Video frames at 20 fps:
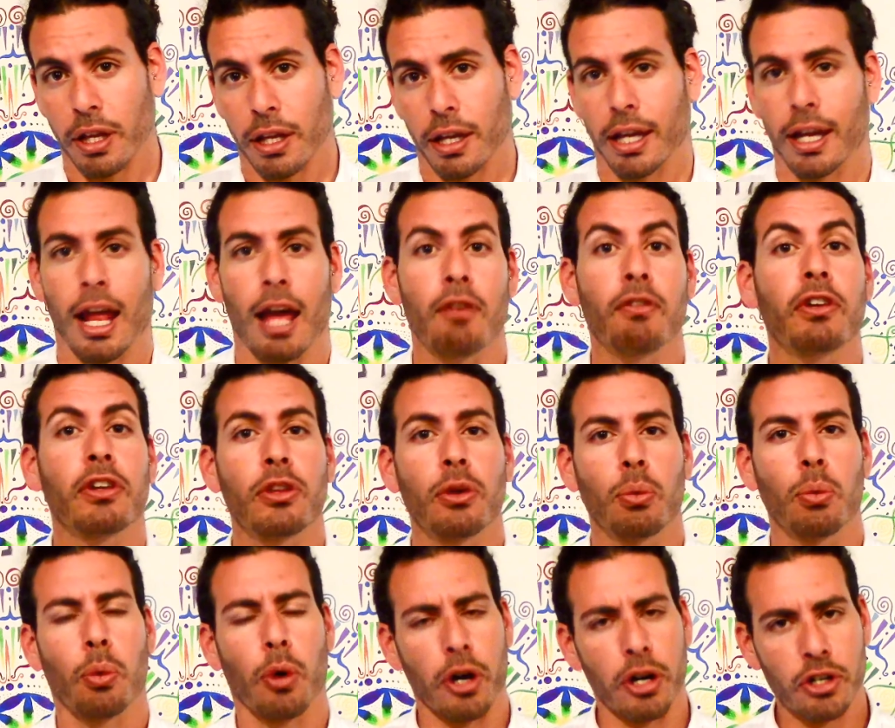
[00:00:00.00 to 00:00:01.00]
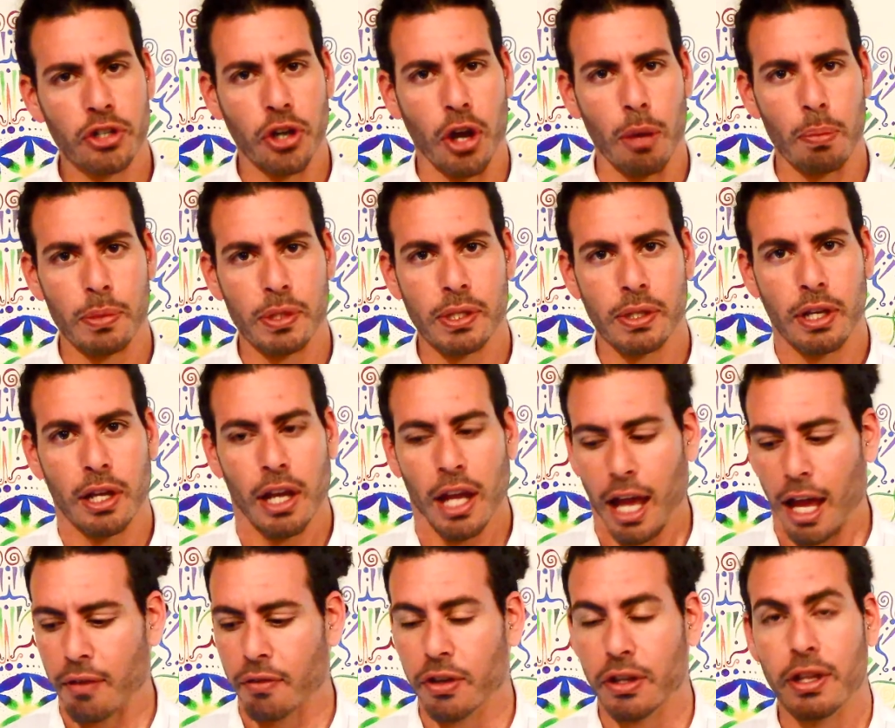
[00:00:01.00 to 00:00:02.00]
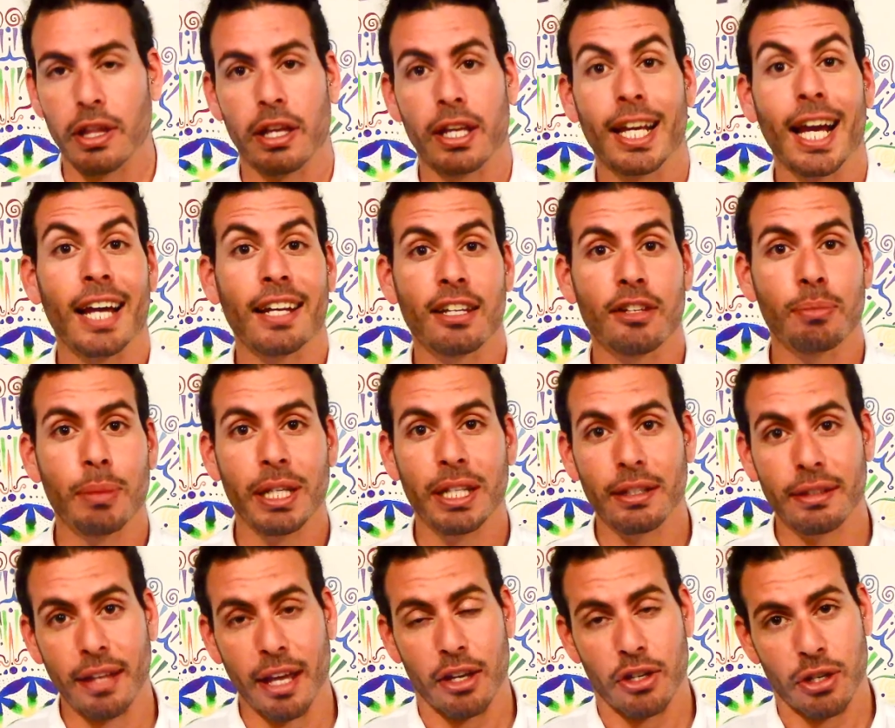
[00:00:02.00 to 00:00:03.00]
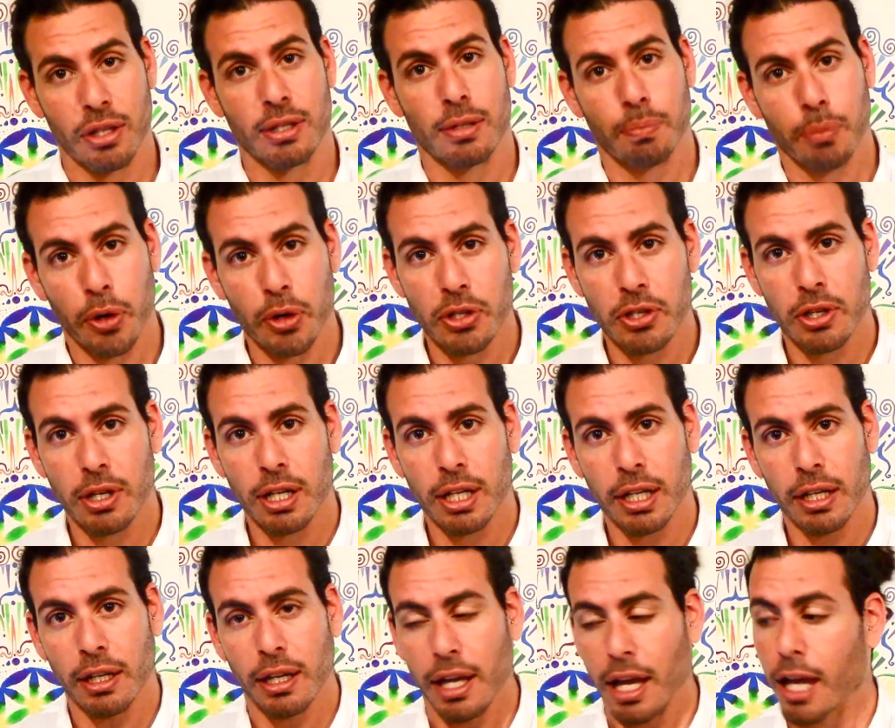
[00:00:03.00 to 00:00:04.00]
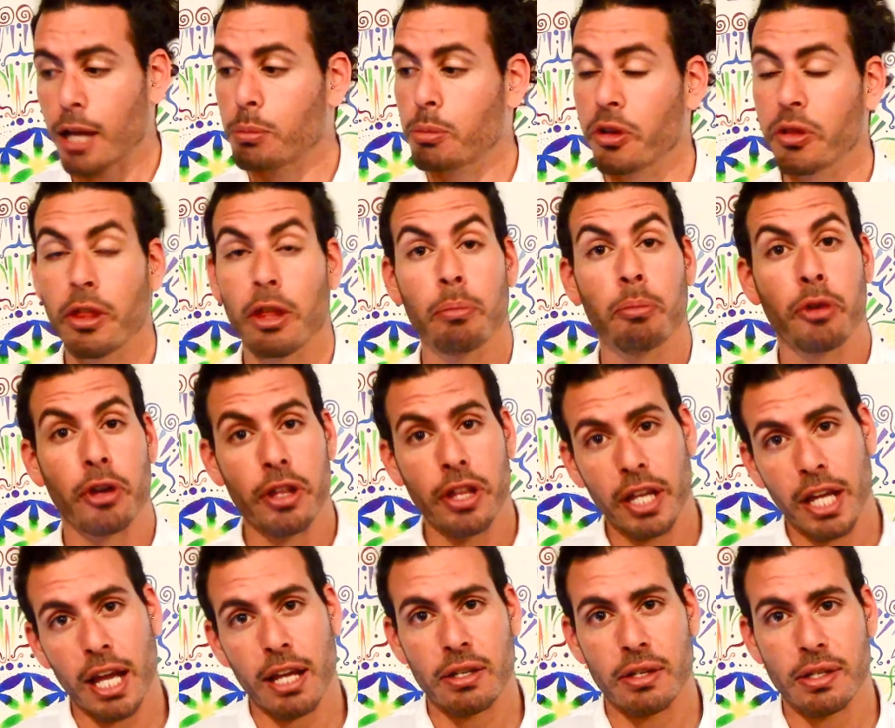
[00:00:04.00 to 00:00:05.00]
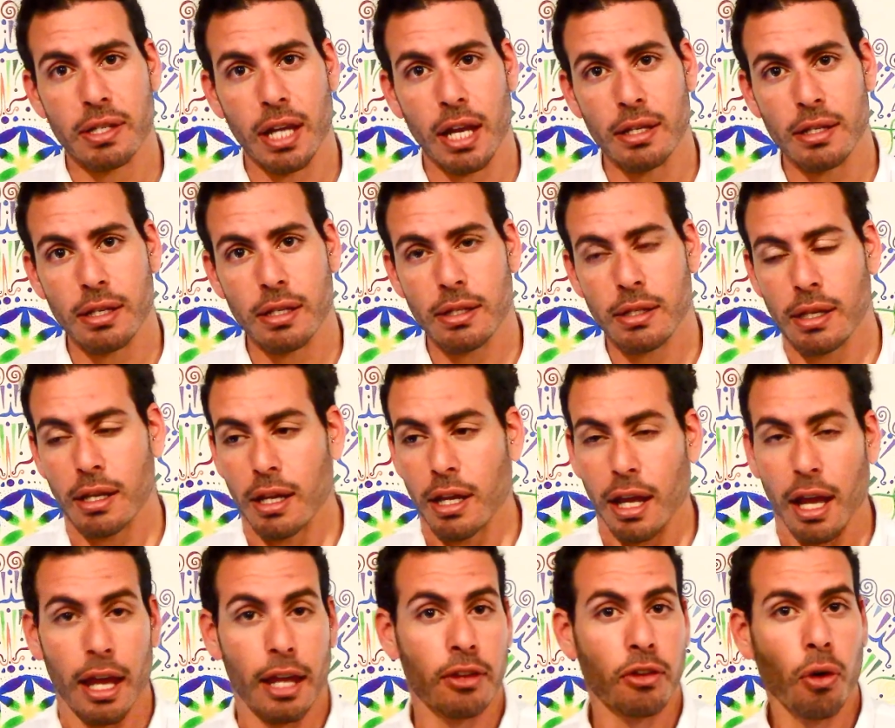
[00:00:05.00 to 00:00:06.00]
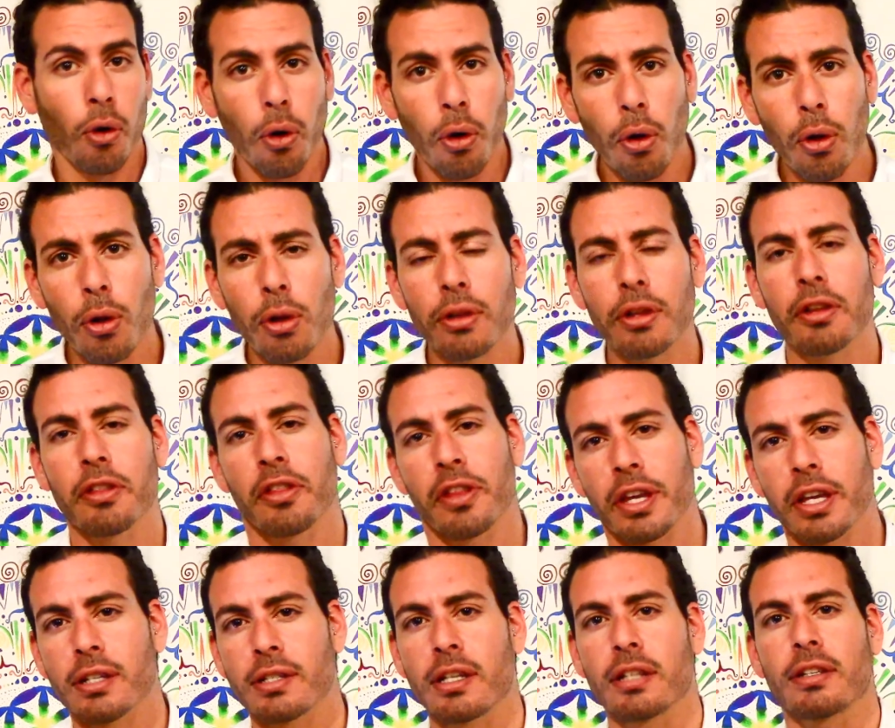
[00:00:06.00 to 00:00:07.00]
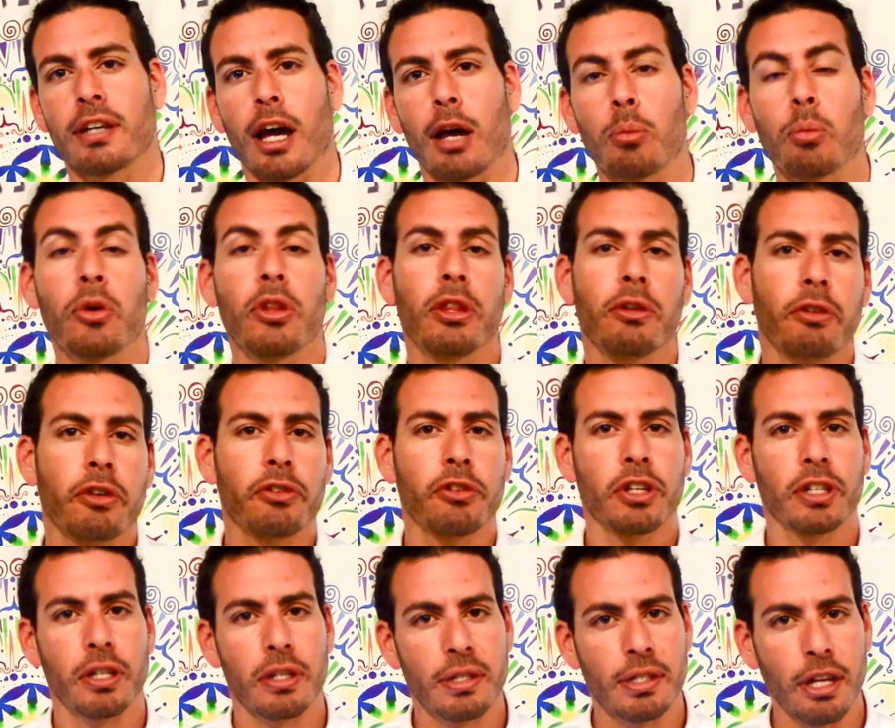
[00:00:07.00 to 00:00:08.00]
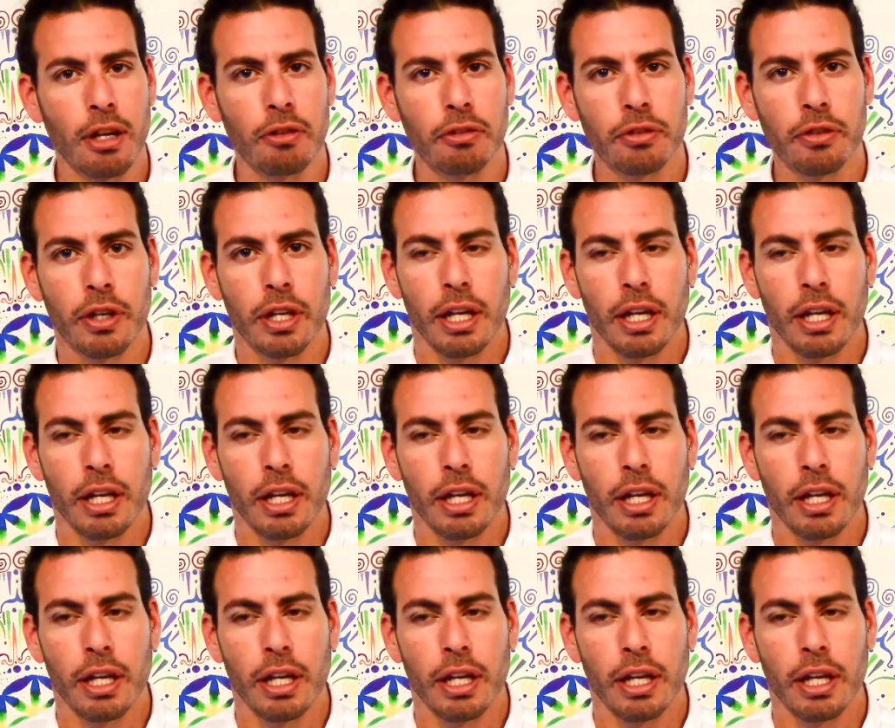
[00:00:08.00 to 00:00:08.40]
and having the workshops, having the guided meditations personally, and with the breathing exercises, and all the things that come with the retreat itself.